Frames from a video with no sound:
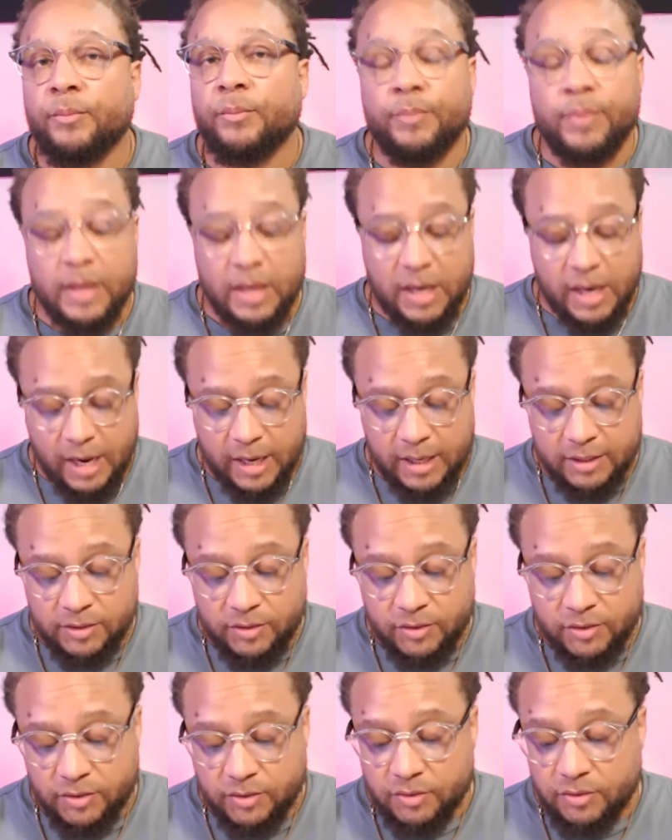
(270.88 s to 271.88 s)
Because,
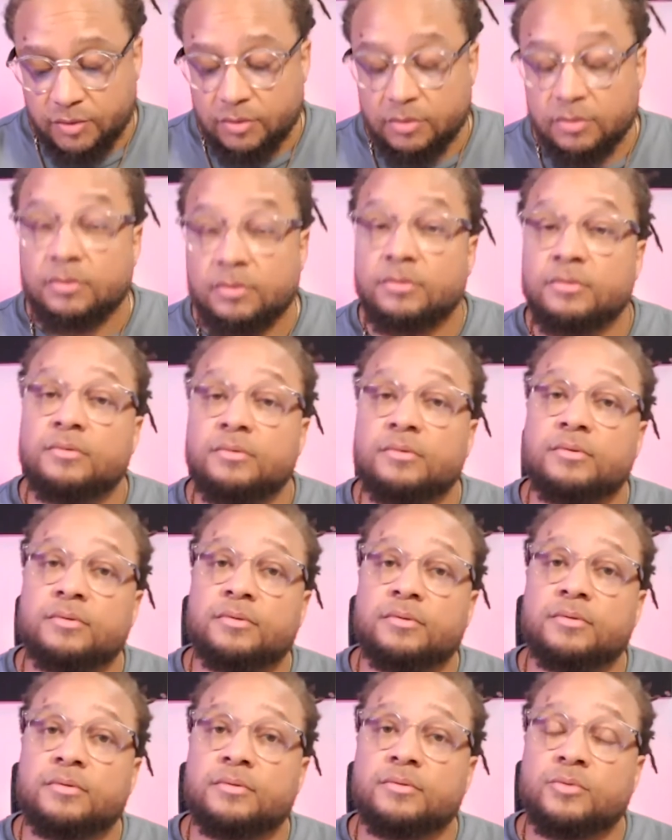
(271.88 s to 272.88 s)

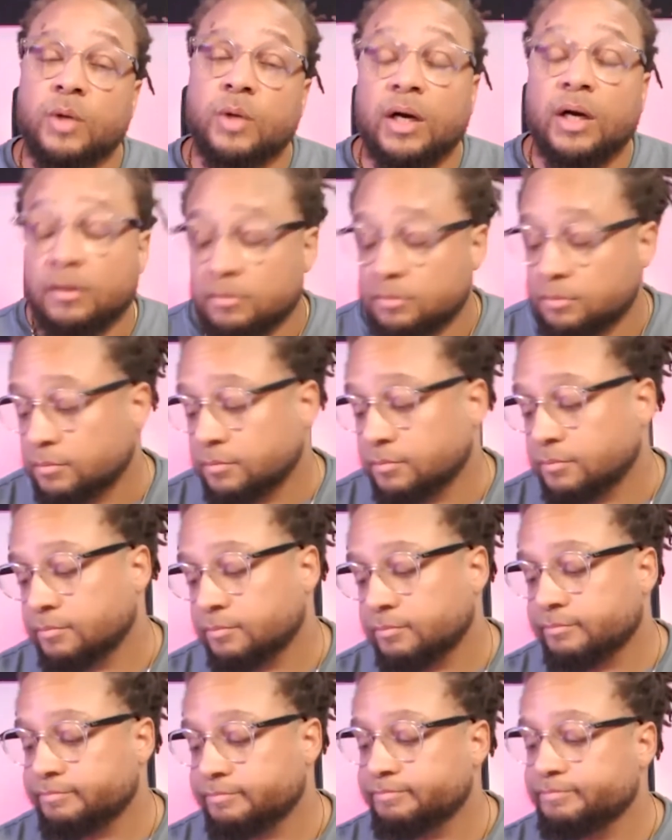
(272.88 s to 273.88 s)
well,
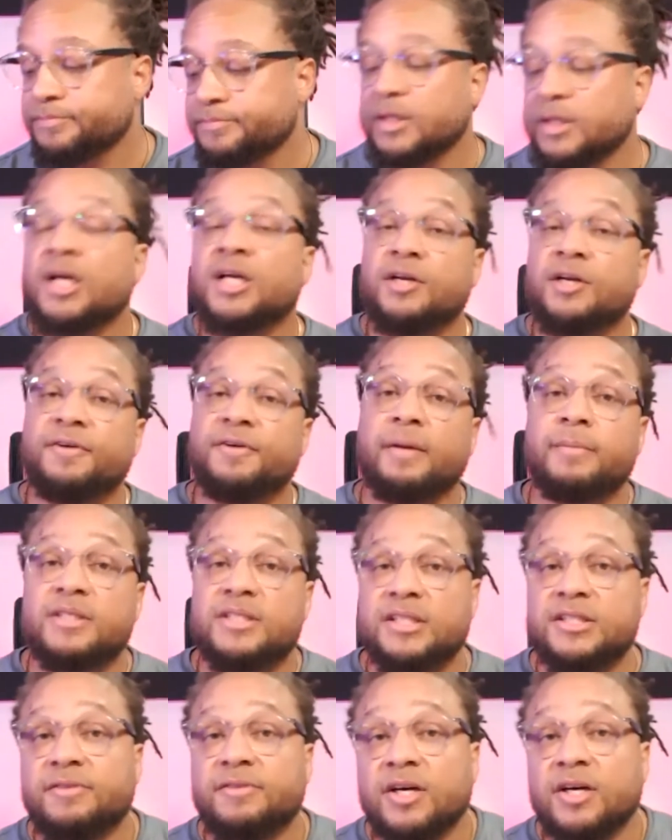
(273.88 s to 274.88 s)
your family is
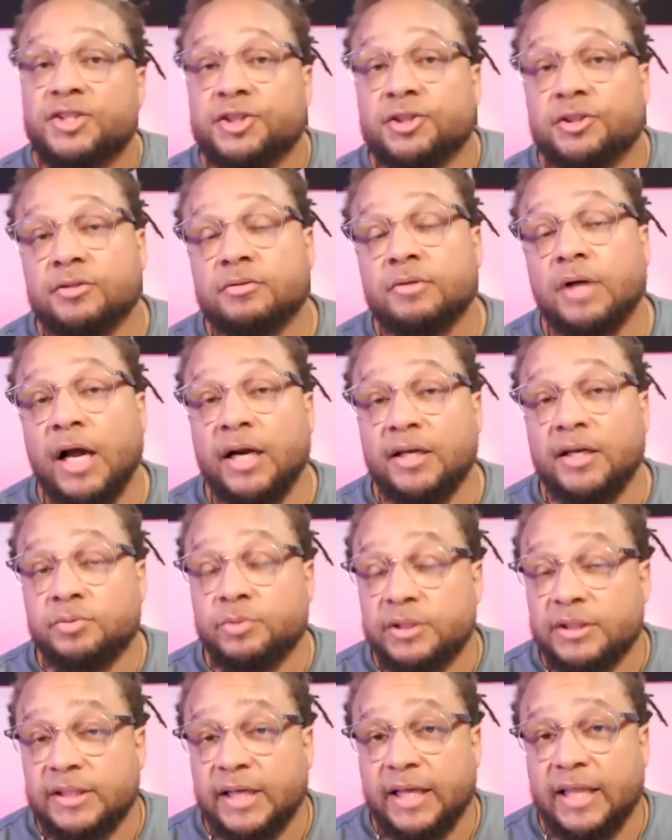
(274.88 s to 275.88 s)
dysfunctional. I just
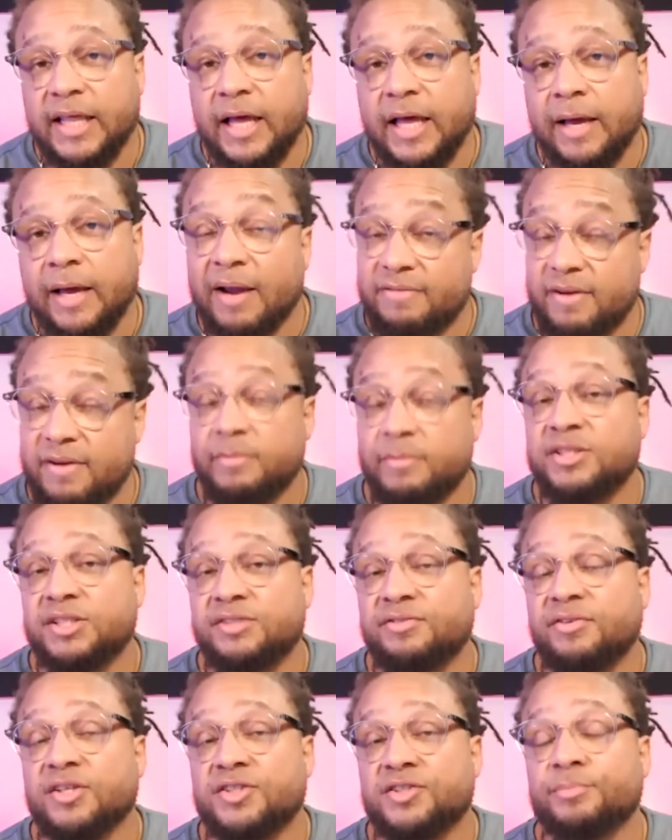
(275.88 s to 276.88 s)
want to say that. My family is
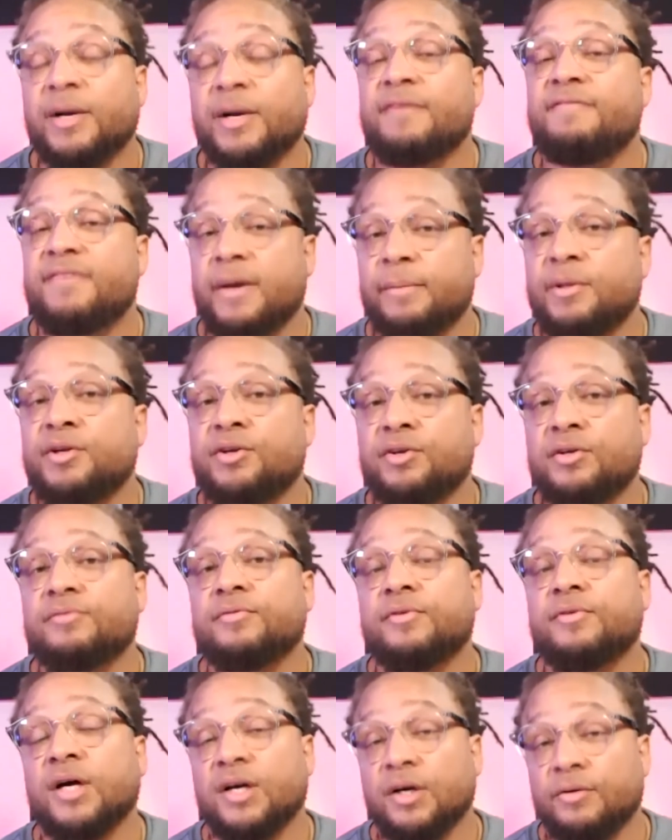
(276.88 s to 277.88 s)
dysfunctional. My family unit
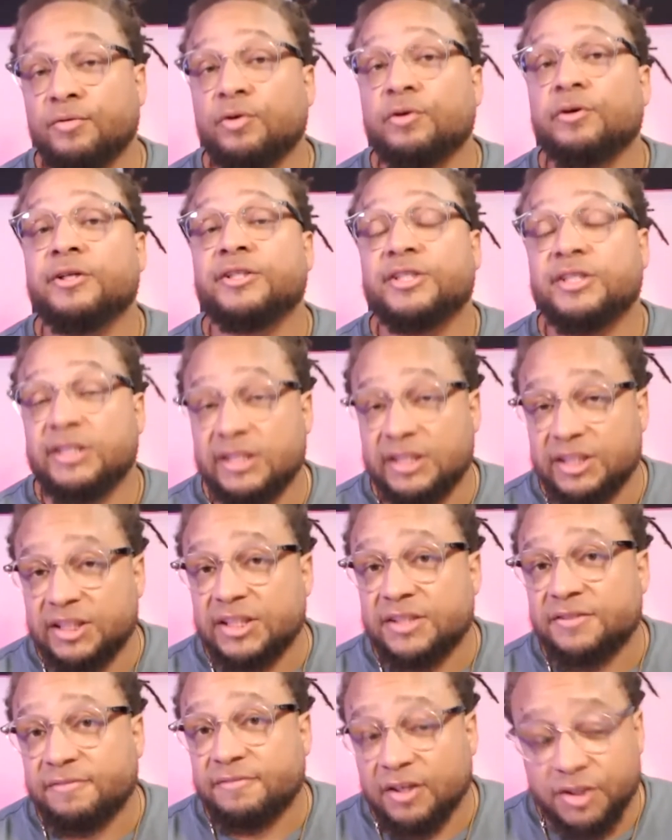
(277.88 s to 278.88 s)
of origin is
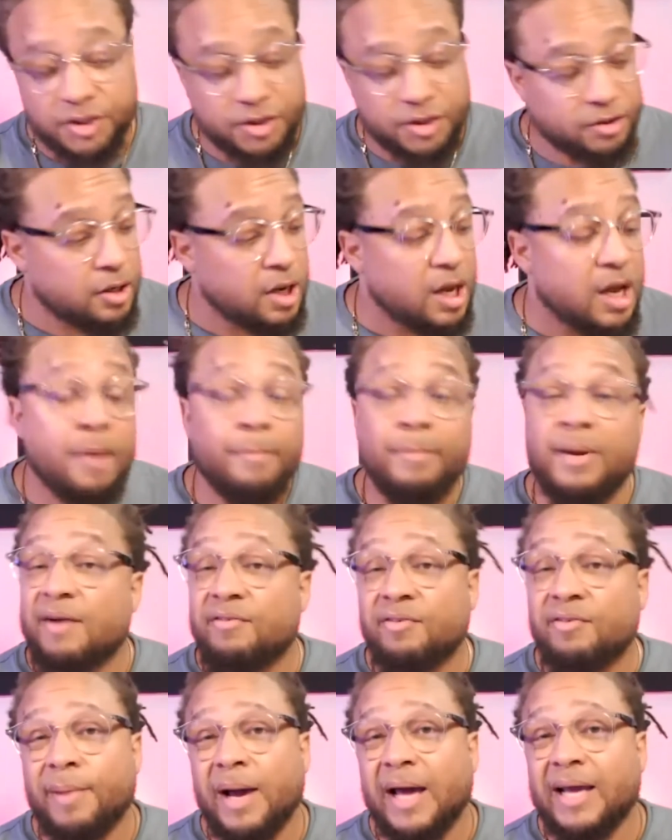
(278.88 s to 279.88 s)
dysfunctional, but
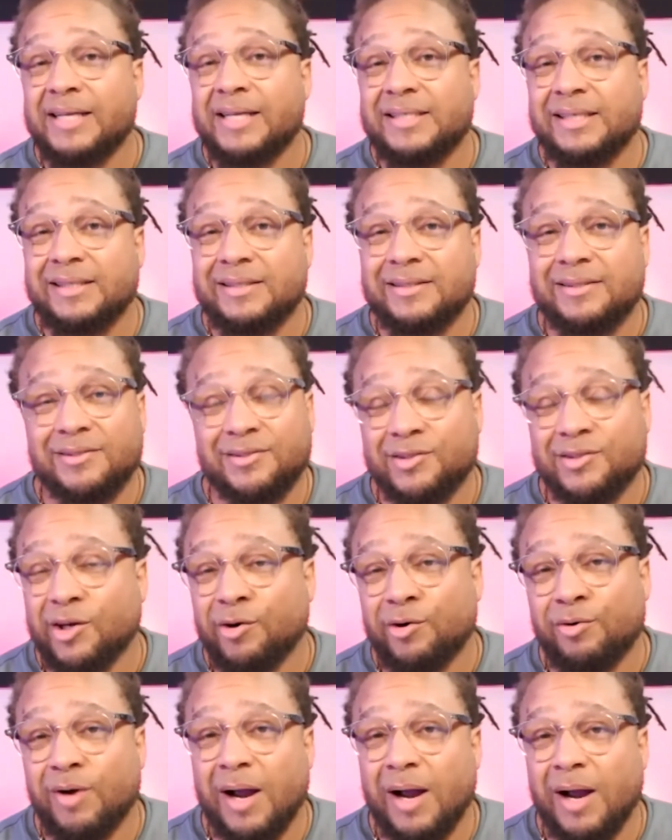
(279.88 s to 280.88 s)
everybody's is. So
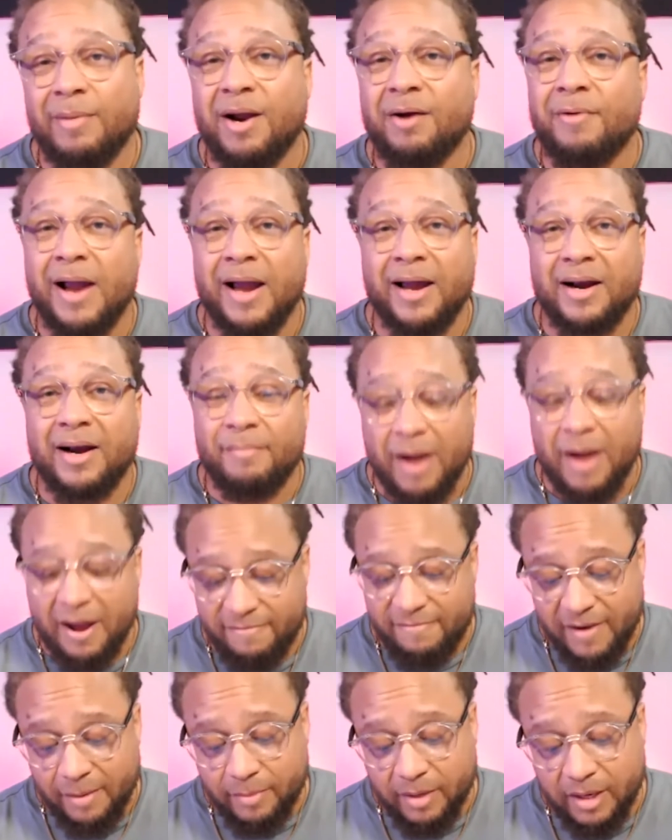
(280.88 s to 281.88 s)
I'm not ragging on my
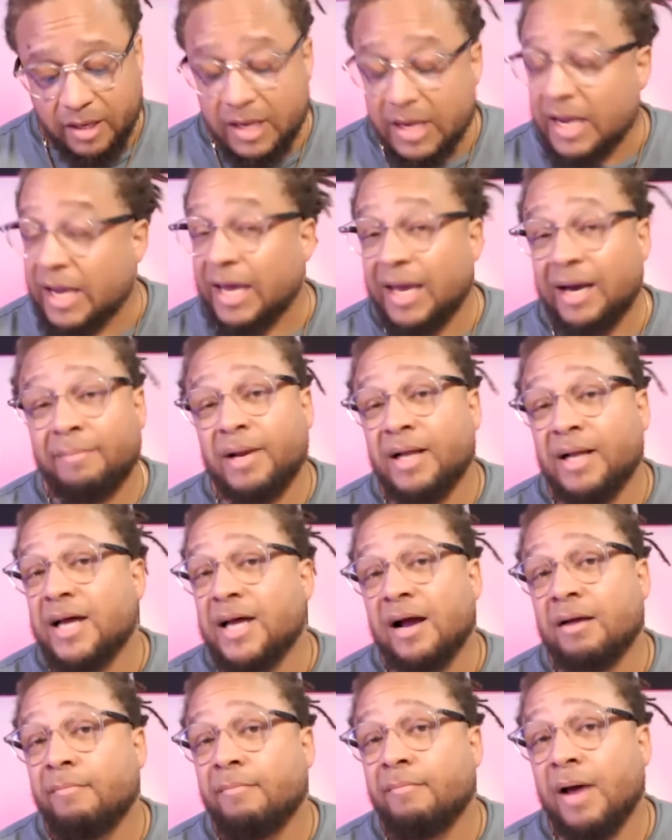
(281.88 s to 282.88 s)
family, and I'm not
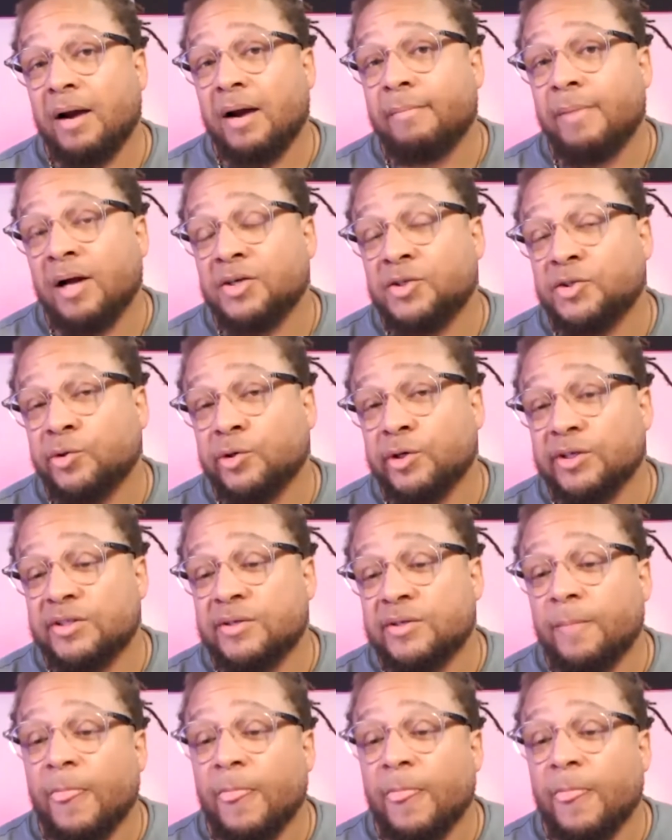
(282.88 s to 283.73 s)
talking bad about yours.